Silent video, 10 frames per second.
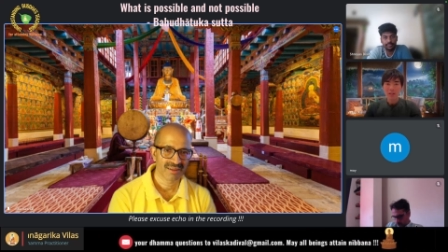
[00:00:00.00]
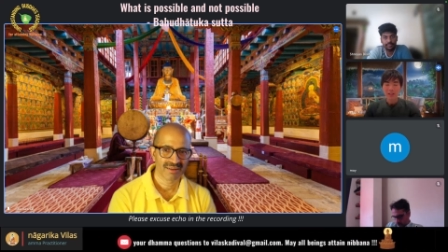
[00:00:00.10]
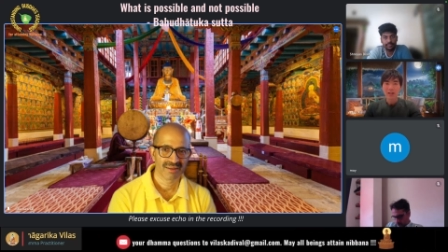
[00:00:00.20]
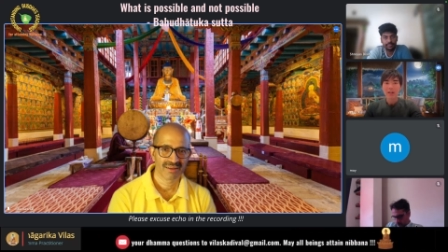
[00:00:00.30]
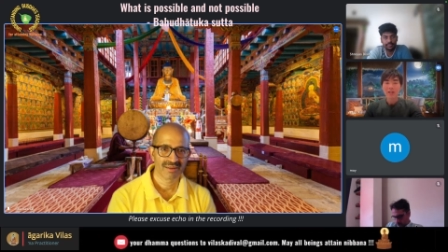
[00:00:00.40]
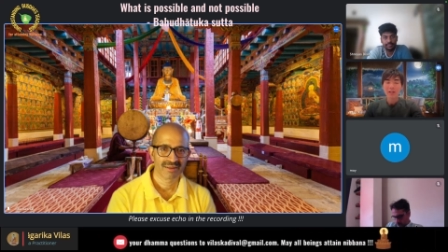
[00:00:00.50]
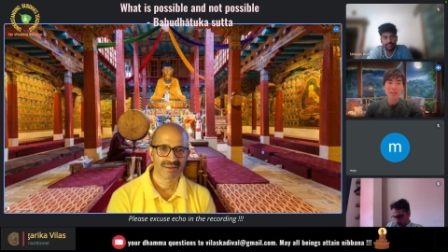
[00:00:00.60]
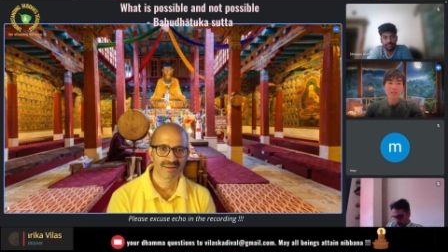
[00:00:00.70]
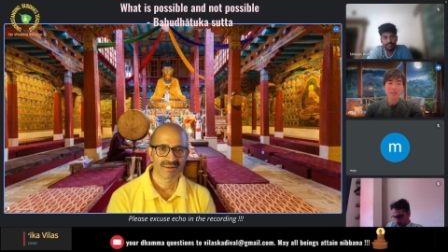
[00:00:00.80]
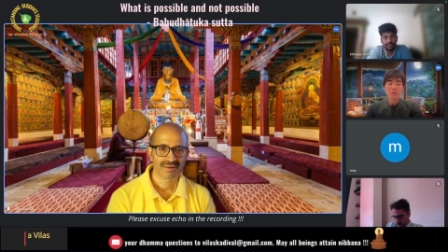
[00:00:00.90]

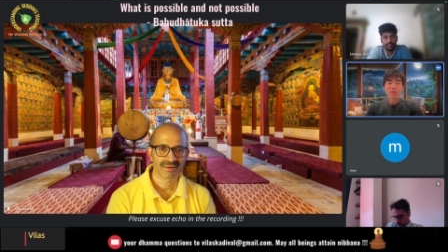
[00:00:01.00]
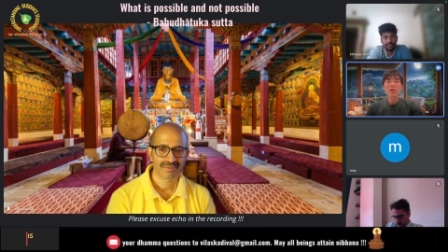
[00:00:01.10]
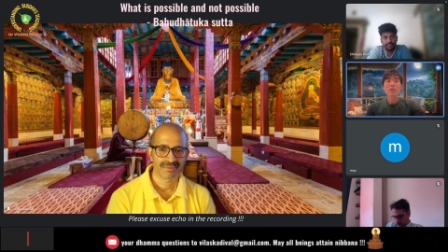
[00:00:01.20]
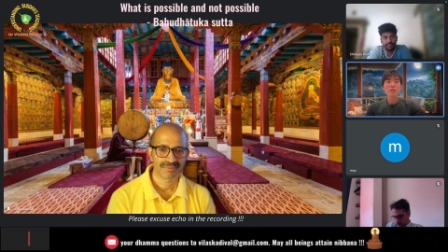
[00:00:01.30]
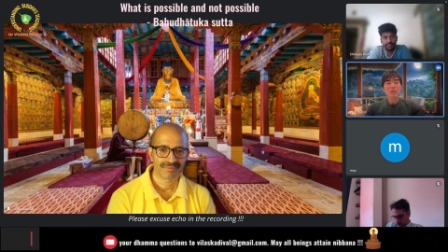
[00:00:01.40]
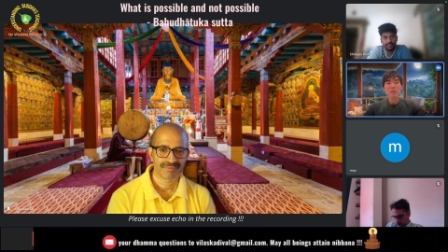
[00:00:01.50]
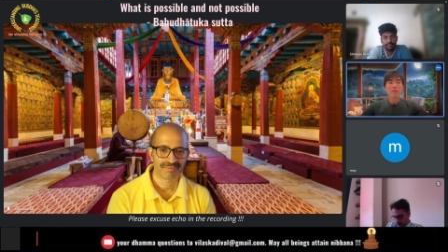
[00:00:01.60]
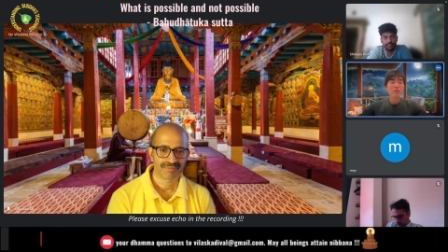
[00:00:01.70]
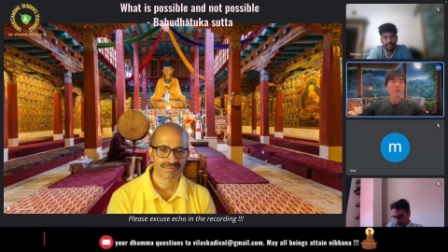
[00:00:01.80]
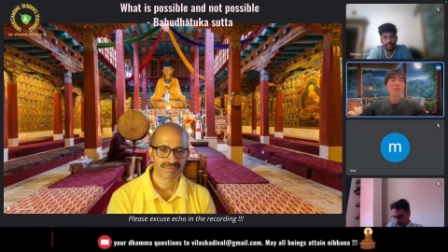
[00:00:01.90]
Yeah, I guess if you know,
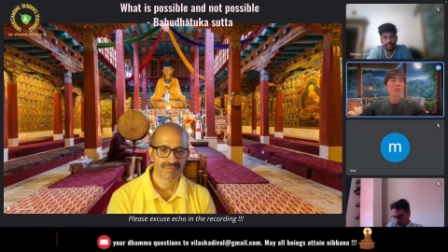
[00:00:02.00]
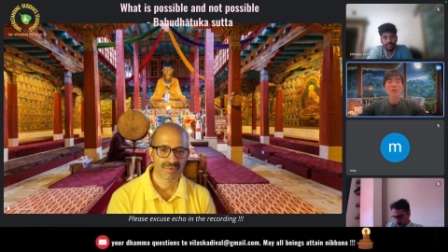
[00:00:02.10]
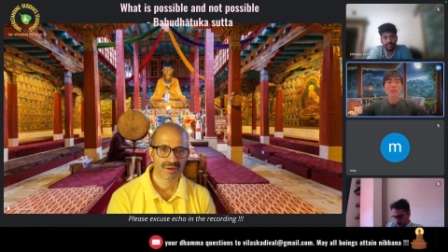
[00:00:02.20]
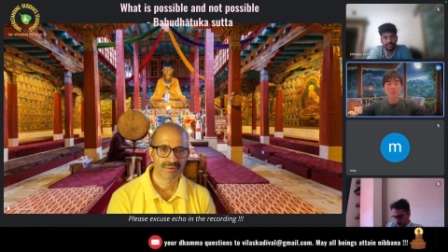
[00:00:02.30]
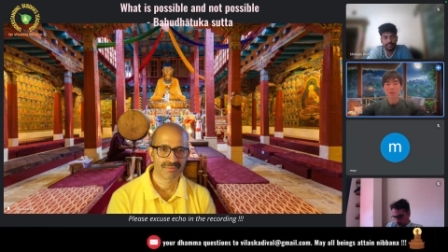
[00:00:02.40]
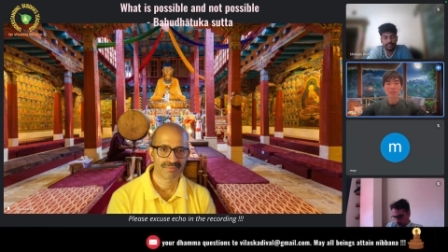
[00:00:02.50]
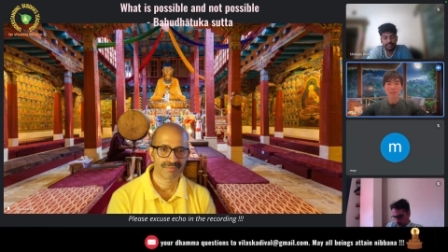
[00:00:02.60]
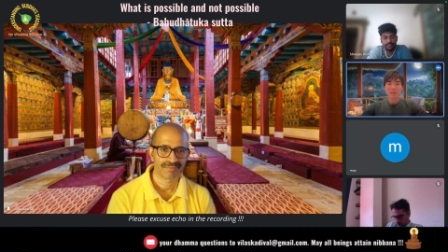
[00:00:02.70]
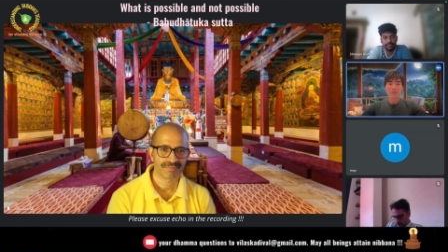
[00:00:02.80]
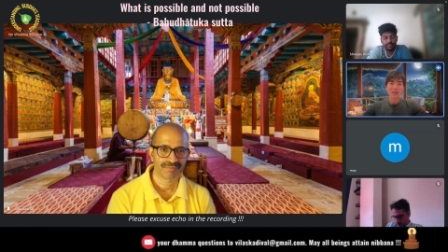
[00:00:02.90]
if you don't know
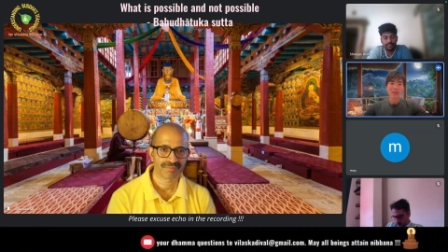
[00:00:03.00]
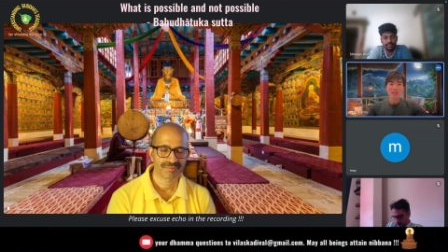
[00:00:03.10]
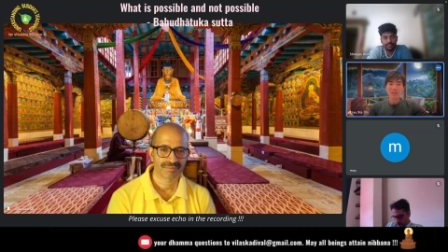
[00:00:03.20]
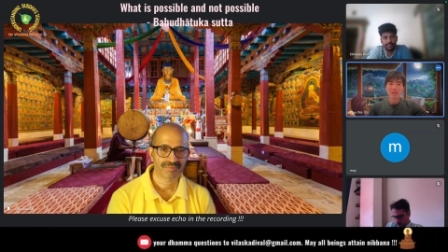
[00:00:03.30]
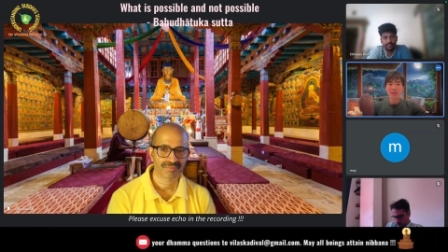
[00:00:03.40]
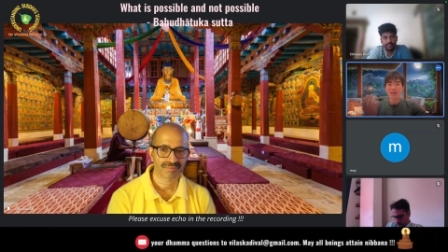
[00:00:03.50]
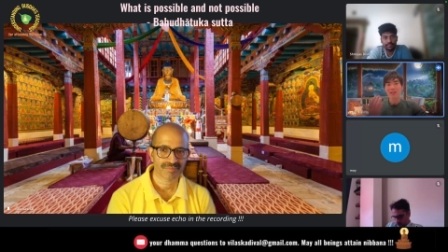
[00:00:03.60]
this person, right,